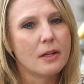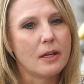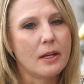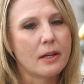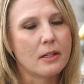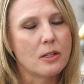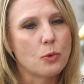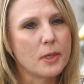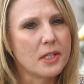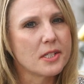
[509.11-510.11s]
and
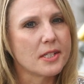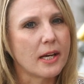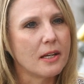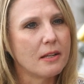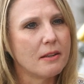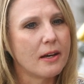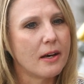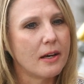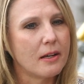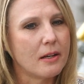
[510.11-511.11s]
we decided
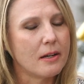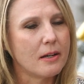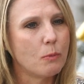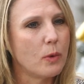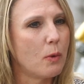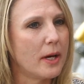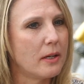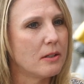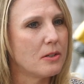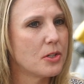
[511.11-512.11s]
that um, we
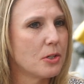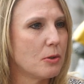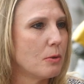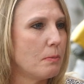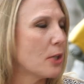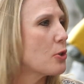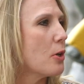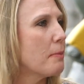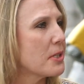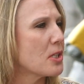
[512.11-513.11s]
wanted to make
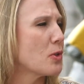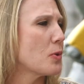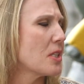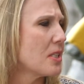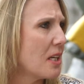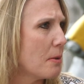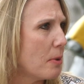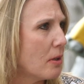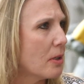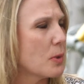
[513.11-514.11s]
sure our business was
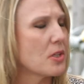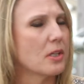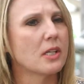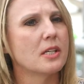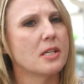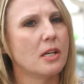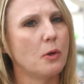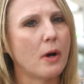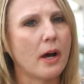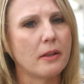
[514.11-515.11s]
sustainable and it was going to
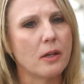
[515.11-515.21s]
continue on.